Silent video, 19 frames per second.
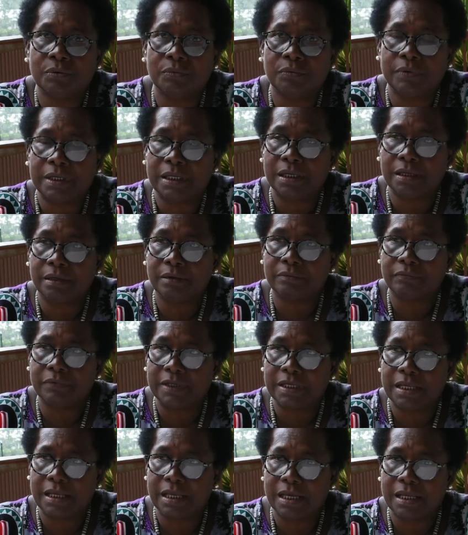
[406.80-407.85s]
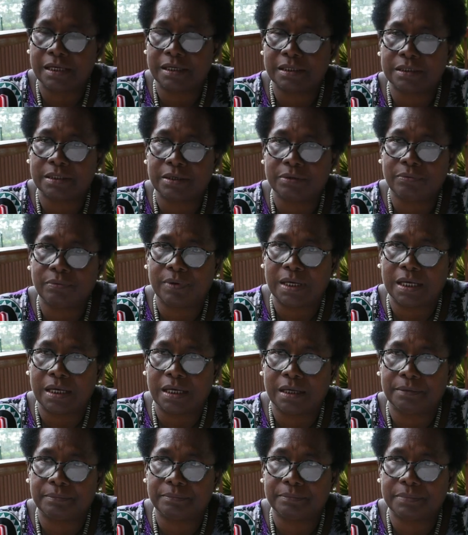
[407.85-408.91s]
We gathered
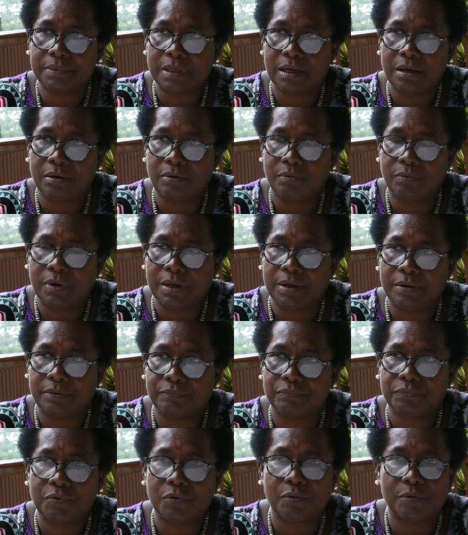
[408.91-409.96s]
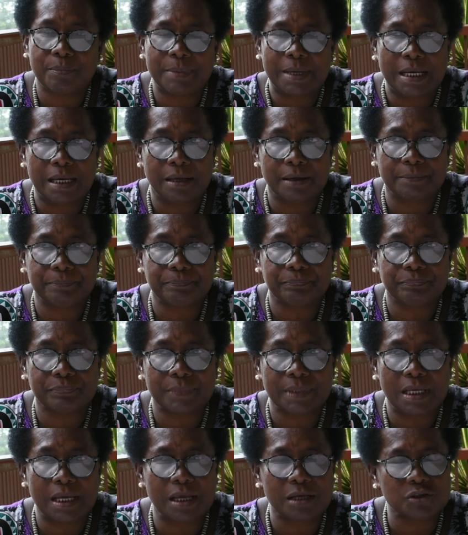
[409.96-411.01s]
our former
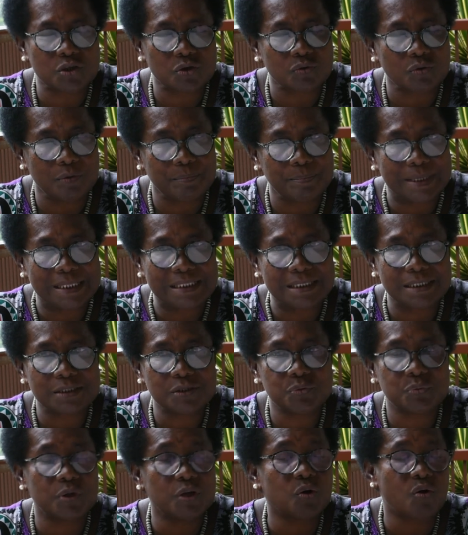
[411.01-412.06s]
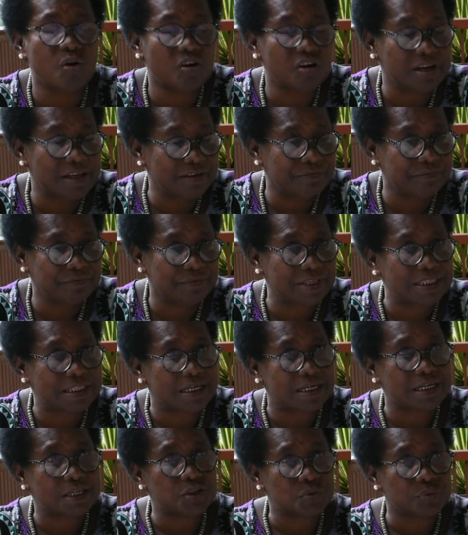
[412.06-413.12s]
ex-combatants, we call them
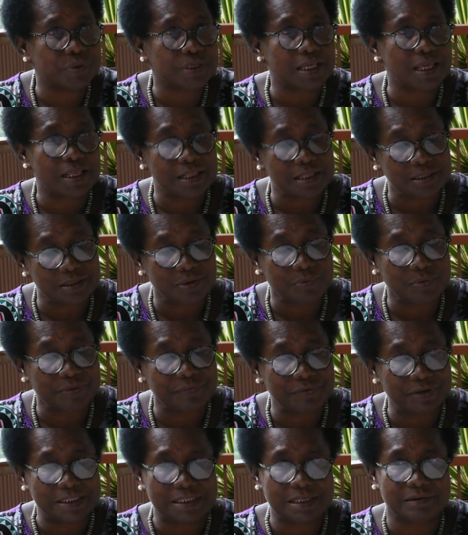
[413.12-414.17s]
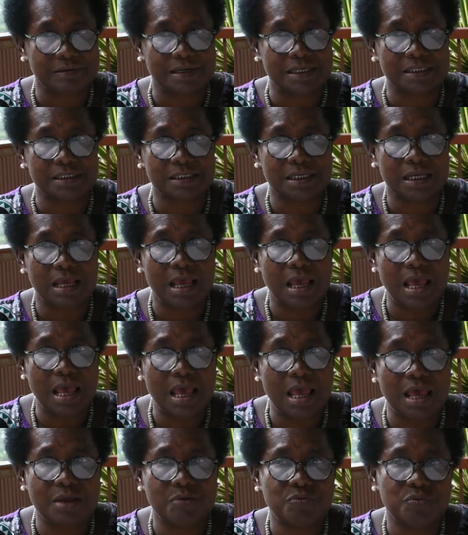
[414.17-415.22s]
veterans. We gathered our veterans,
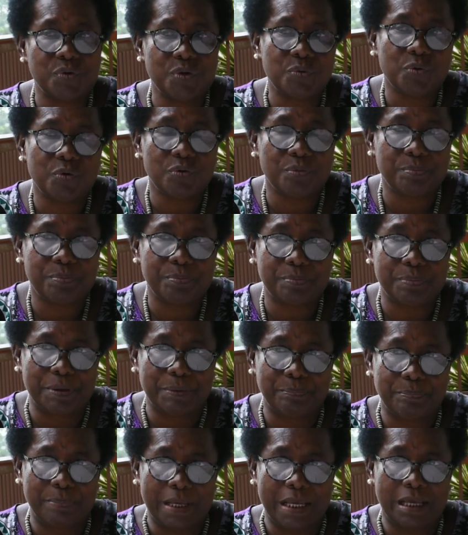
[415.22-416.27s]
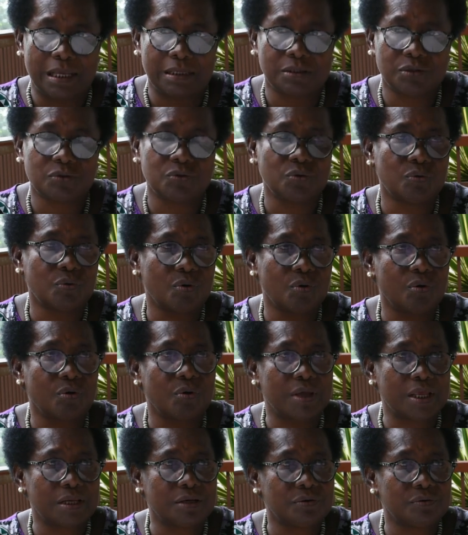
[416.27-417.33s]
and we were prepared to go
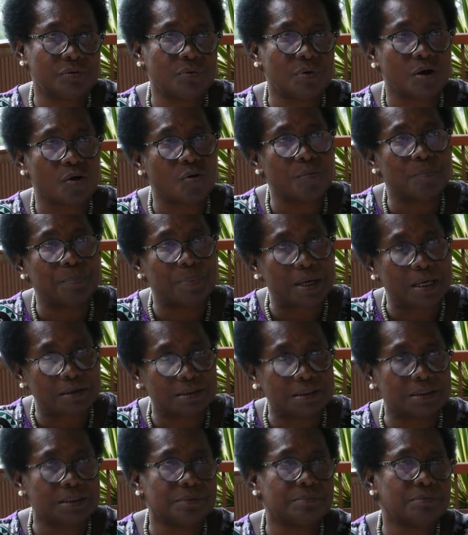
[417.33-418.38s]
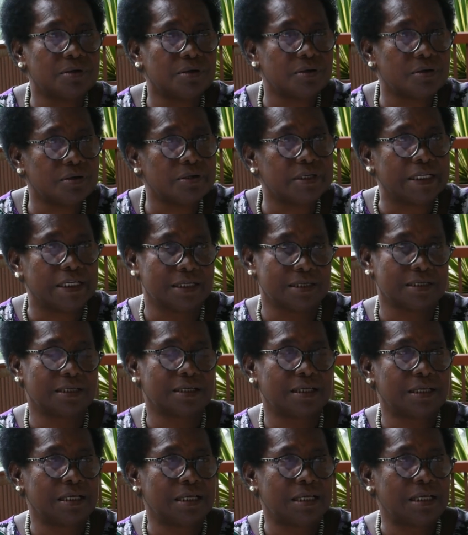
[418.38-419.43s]
and do a comparative learning
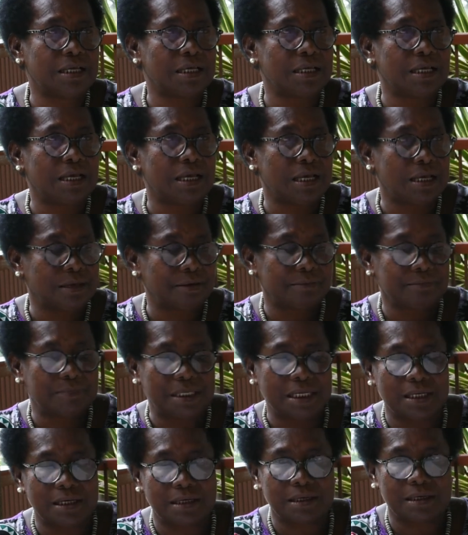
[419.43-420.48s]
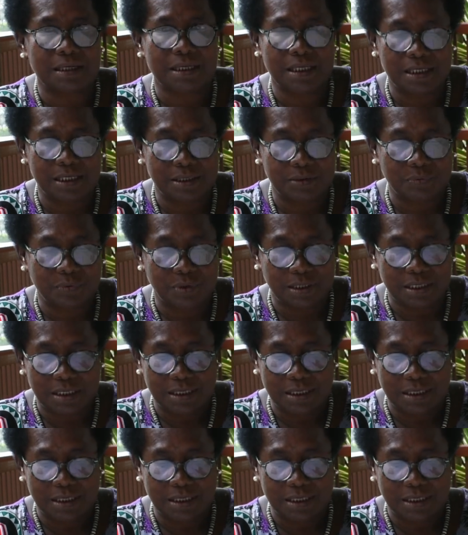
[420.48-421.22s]
in